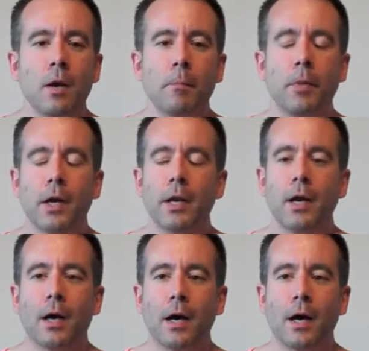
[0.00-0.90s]
but
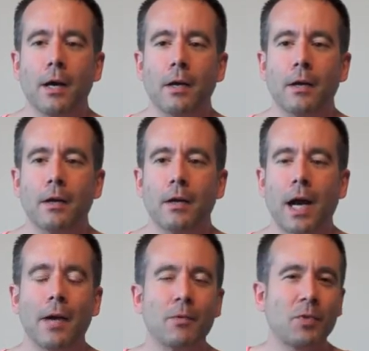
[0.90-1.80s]
uh,
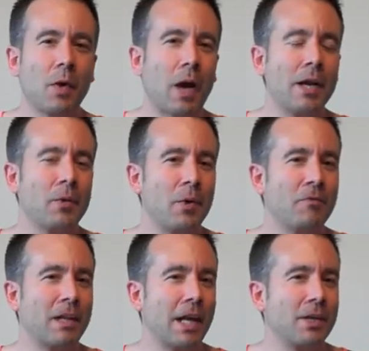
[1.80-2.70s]
I so I, I don't know if
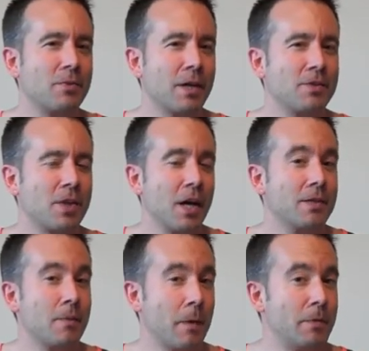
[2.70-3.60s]
I'd like a director's cut
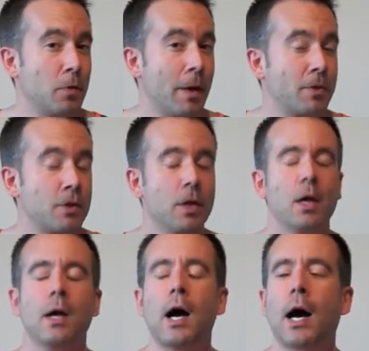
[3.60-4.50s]
because it might be too much.
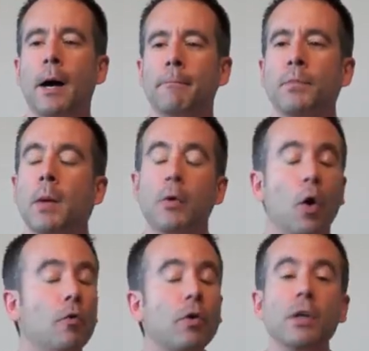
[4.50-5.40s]
Um, but
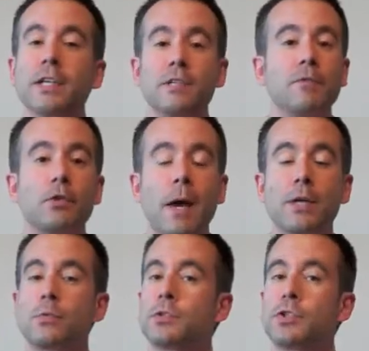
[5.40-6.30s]
overall, Days of Future
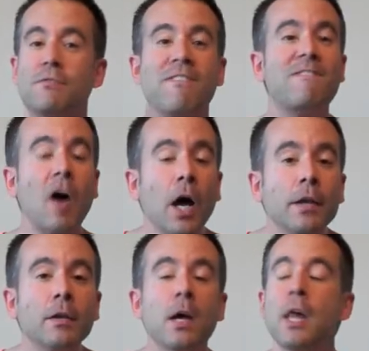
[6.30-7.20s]
Past was just
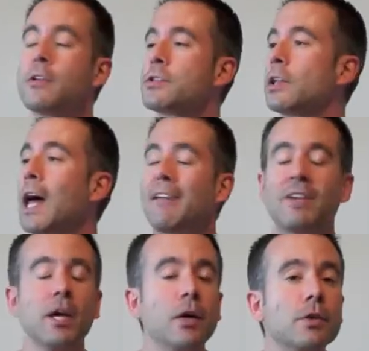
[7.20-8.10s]
fun. There's a lot of
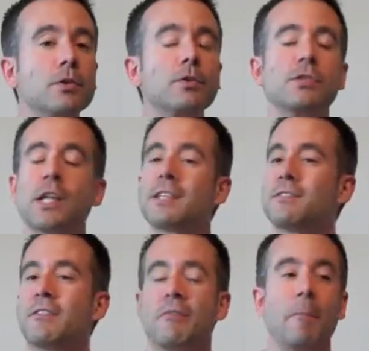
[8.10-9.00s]
characters, lots
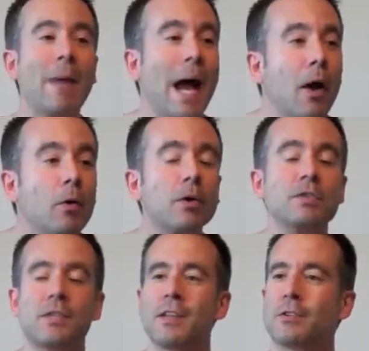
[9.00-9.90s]
of different
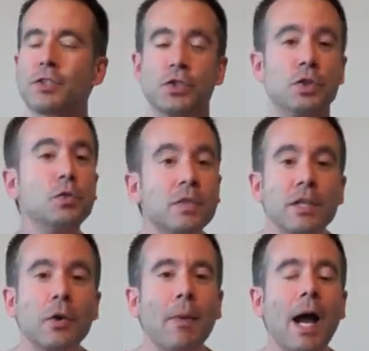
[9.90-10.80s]
powers, and they're just using
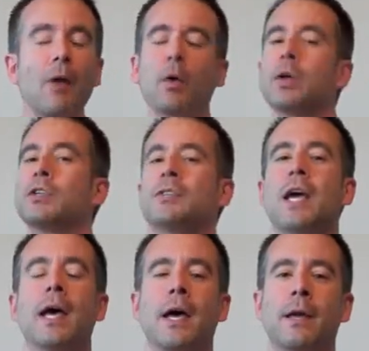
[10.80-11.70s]
their powers,
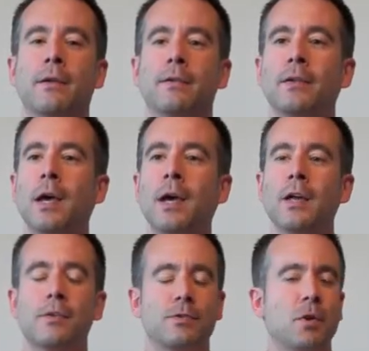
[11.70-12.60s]
and
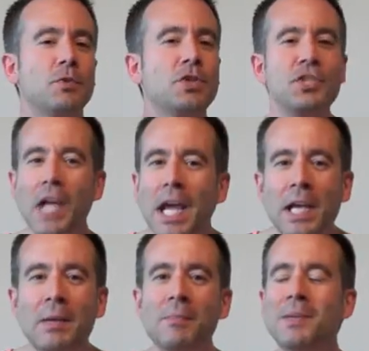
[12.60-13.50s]
there's no
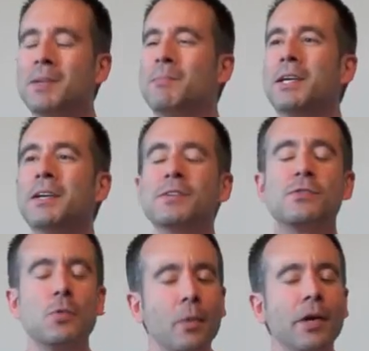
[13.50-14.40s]
shame in being a
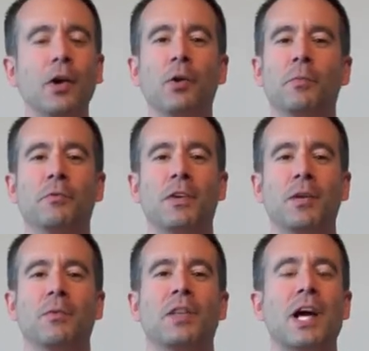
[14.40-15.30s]
superhero movie
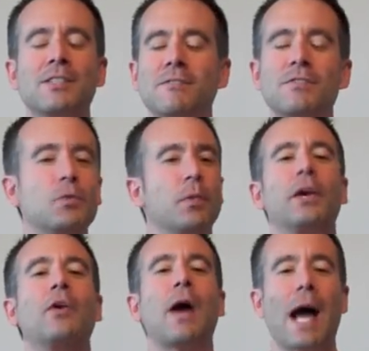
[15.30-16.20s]
with lots of
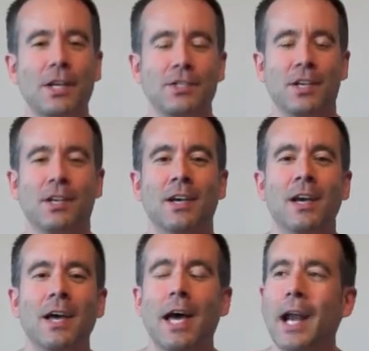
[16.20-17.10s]
superhero action,
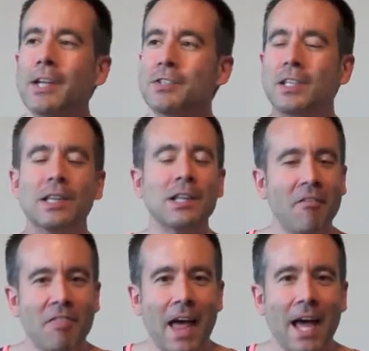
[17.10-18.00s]
and I just
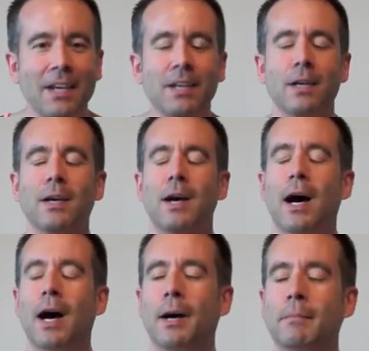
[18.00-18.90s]
love that.
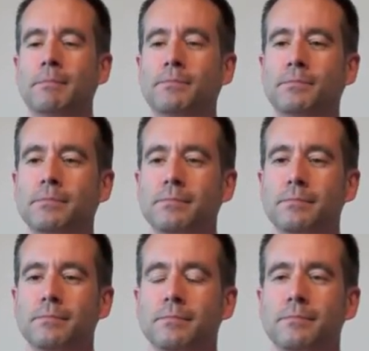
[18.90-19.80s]
Um,
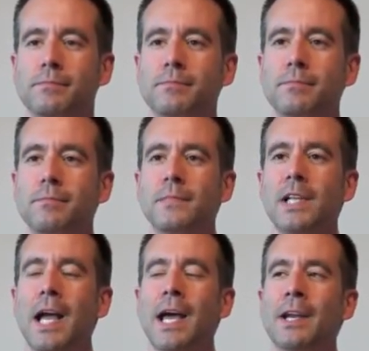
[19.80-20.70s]

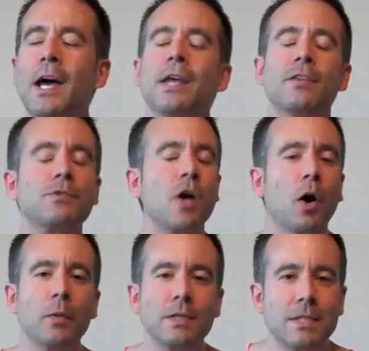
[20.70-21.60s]
and there's
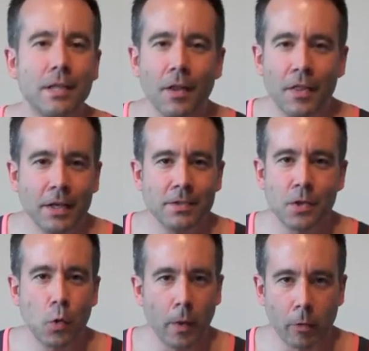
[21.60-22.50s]
always little things to
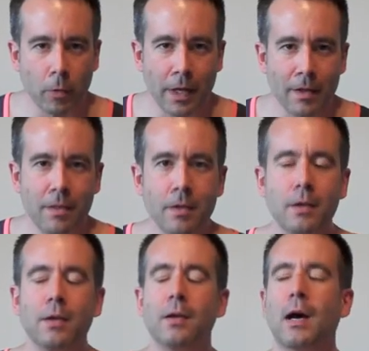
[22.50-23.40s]
quibble with.
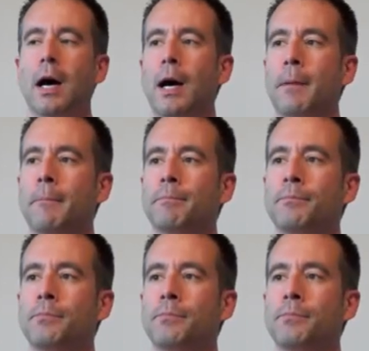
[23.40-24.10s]
Um,